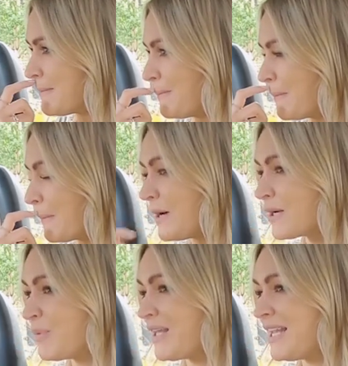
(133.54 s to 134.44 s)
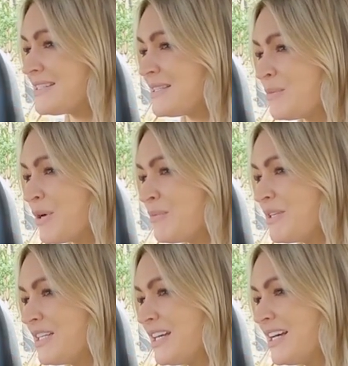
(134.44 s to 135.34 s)
to work a bit less at the
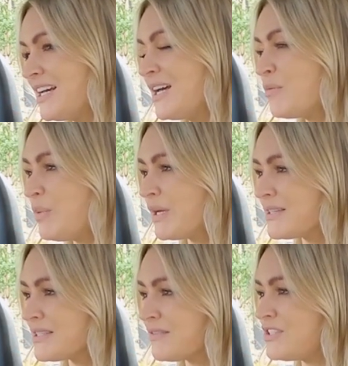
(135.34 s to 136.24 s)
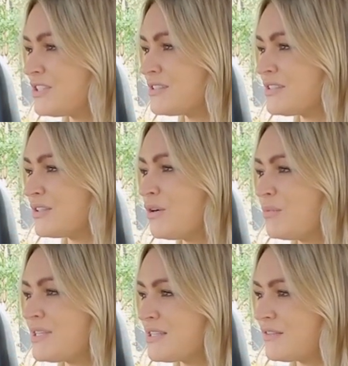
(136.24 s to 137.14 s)
moment. Yep. Because I've just
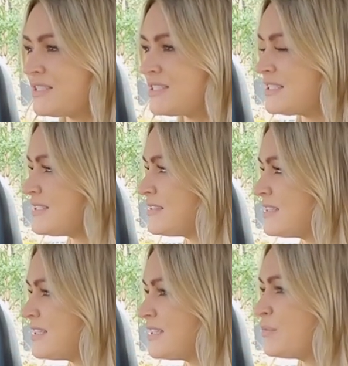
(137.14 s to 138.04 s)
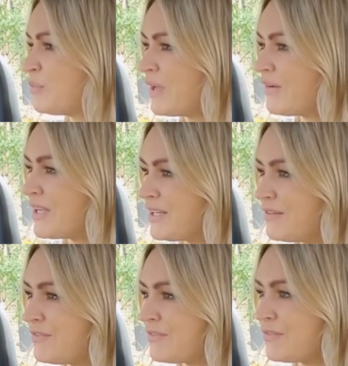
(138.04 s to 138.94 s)
got myself into this
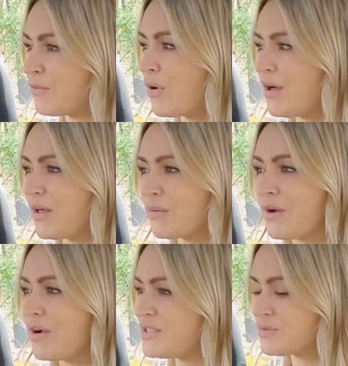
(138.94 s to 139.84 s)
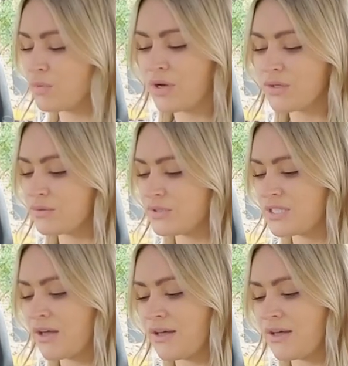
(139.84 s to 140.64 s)
period of, of work where I just work all the